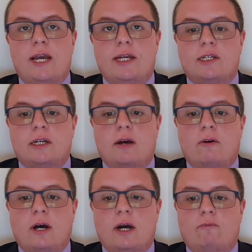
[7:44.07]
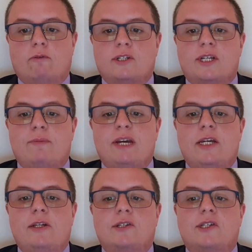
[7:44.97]
eight and outline what he
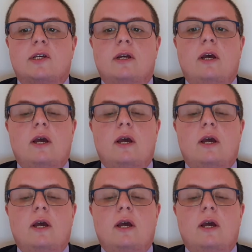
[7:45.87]
means.